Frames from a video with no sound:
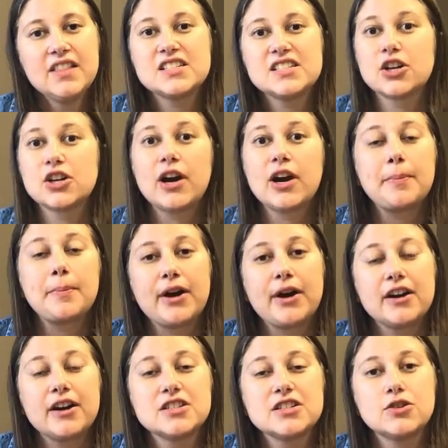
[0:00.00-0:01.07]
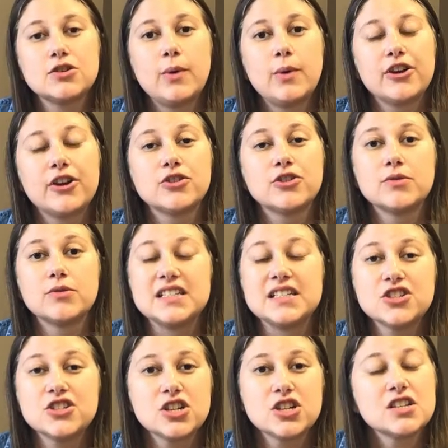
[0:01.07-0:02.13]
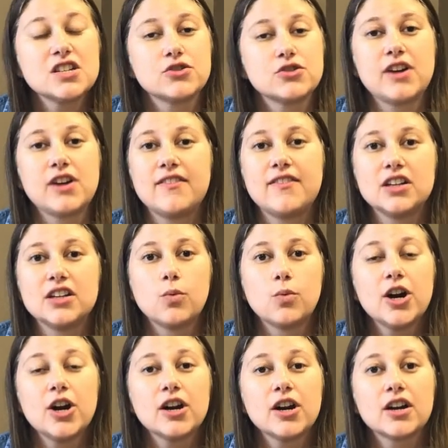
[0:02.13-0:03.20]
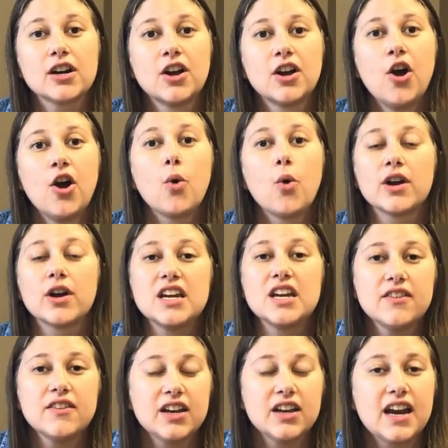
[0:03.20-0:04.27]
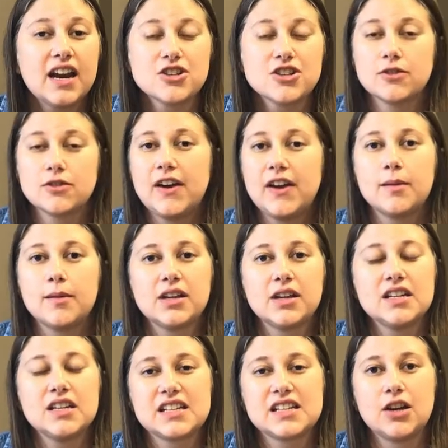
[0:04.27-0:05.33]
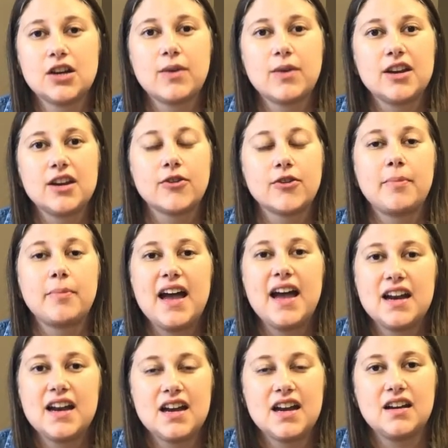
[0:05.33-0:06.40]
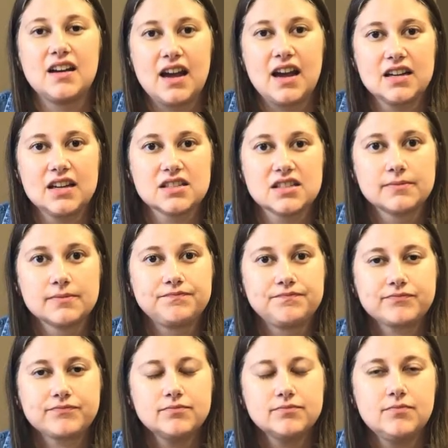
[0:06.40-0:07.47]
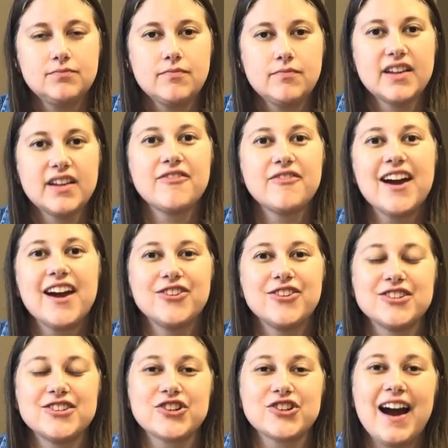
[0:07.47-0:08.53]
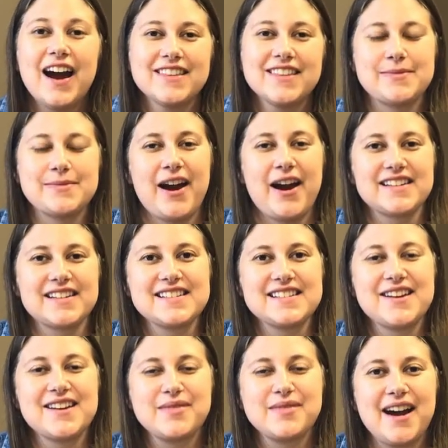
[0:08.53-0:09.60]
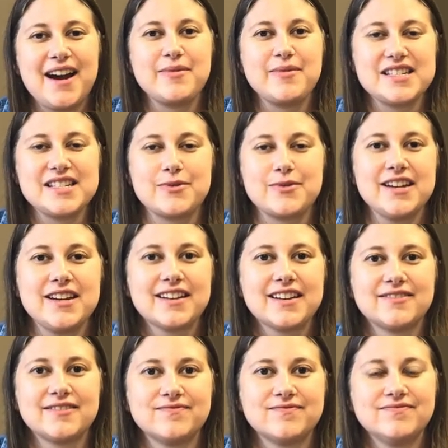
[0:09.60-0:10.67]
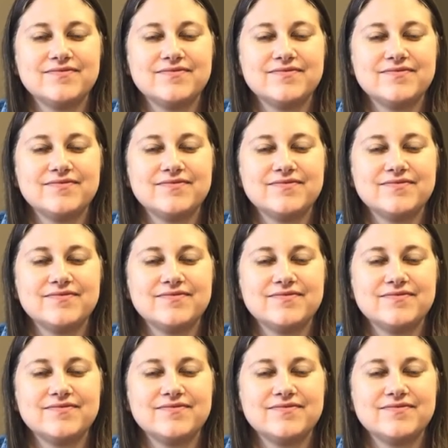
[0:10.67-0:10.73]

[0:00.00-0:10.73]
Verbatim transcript: This is a great prayer to do while you're doing dishes or driving to work or even as your family is getting ready for bed at night. I invite you to try this practice sometime this week.